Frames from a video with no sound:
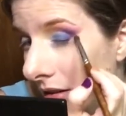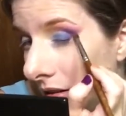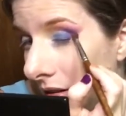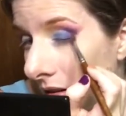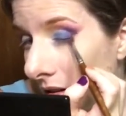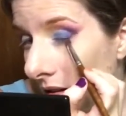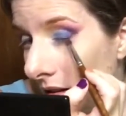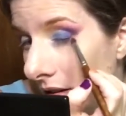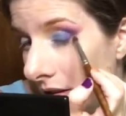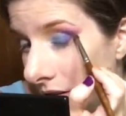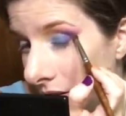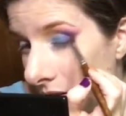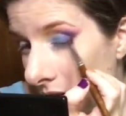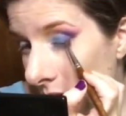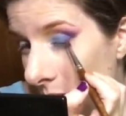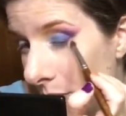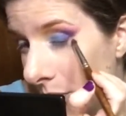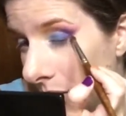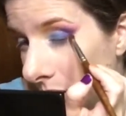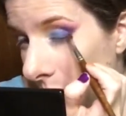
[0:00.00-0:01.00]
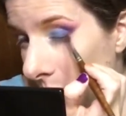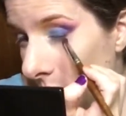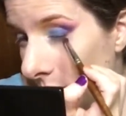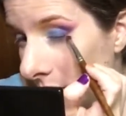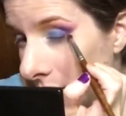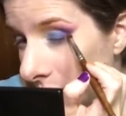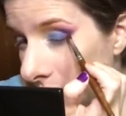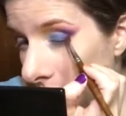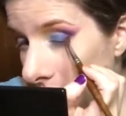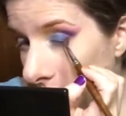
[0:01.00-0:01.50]
All right, so the
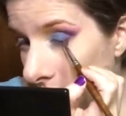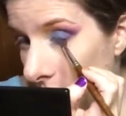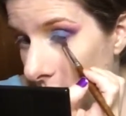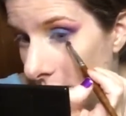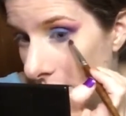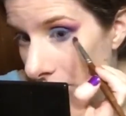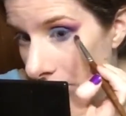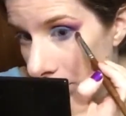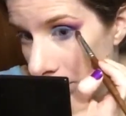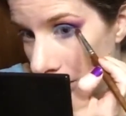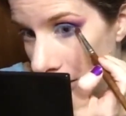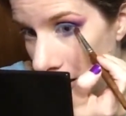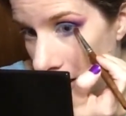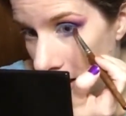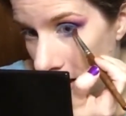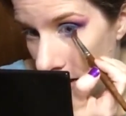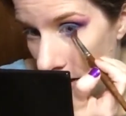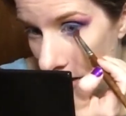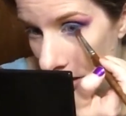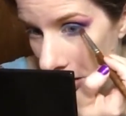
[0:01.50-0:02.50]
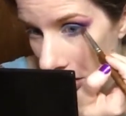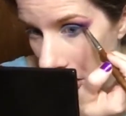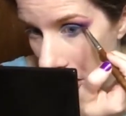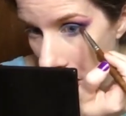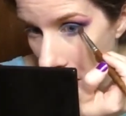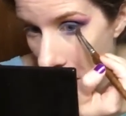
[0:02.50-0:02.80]
purple goes here.